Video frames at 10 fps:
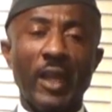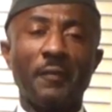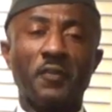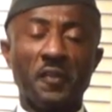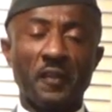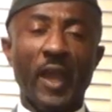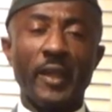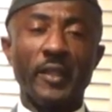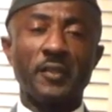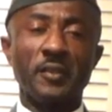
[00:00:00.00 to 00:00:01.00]
that have
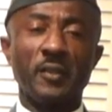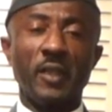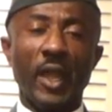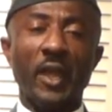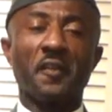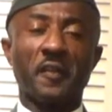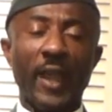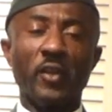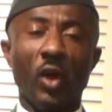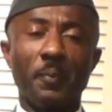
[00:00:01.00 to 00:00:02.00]
decided
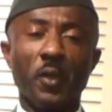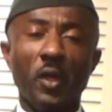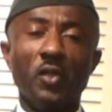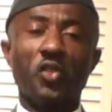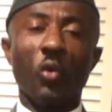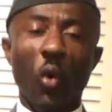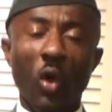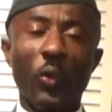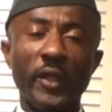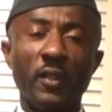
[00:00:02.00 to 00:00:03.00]
and signed up to
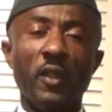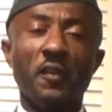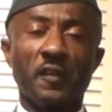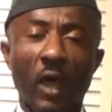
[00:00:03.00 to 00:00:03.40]
work with